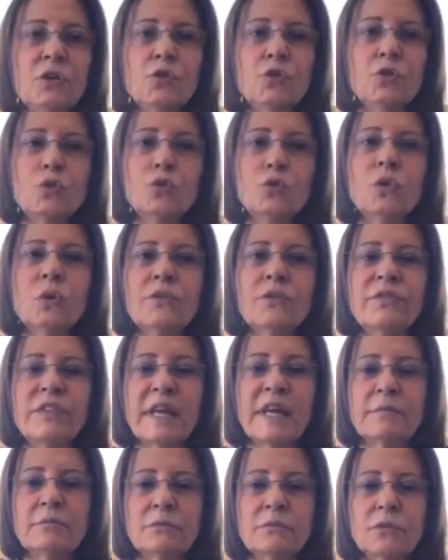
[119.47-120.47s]
two of
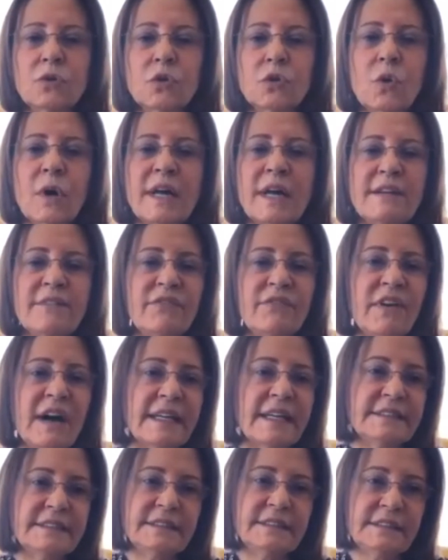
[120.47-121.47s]
them
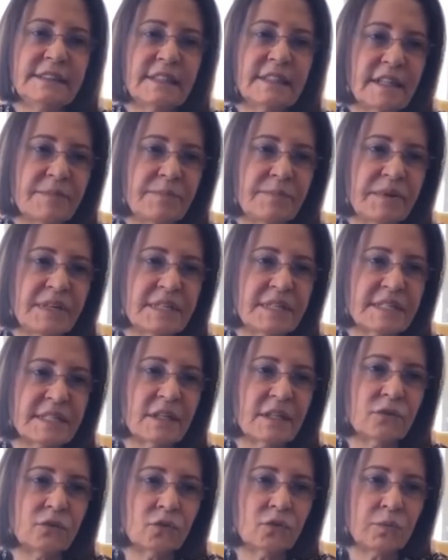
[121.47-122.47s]
qualify a person to